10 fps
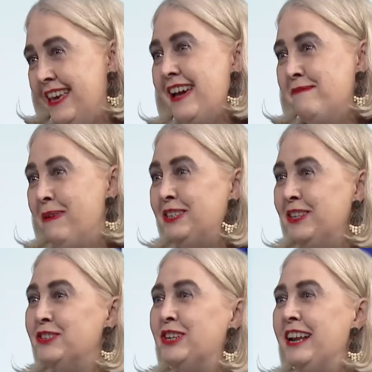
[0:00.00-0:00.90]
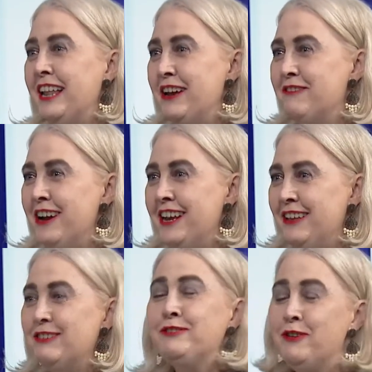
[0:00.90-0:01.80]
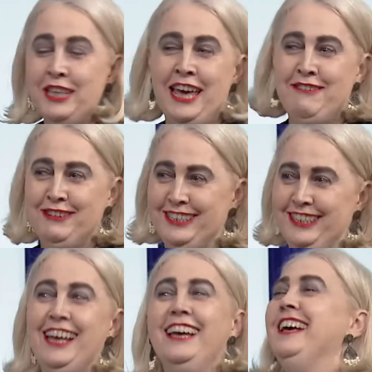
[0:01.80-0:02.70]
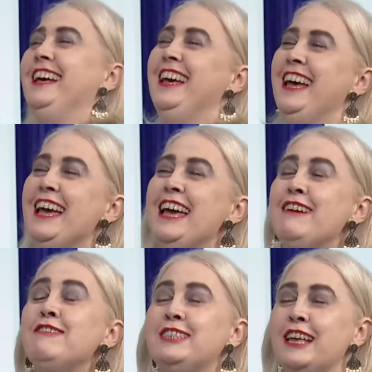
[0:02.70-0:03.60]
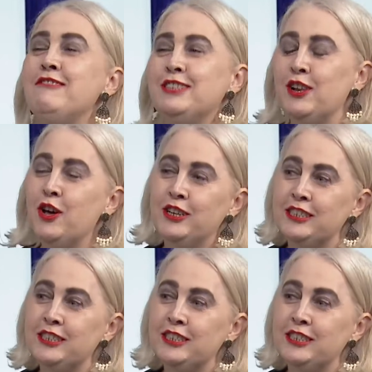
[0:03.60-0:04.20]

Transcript: Yeah, imagine the jet lag, right? It was 40 hours. It was a lot.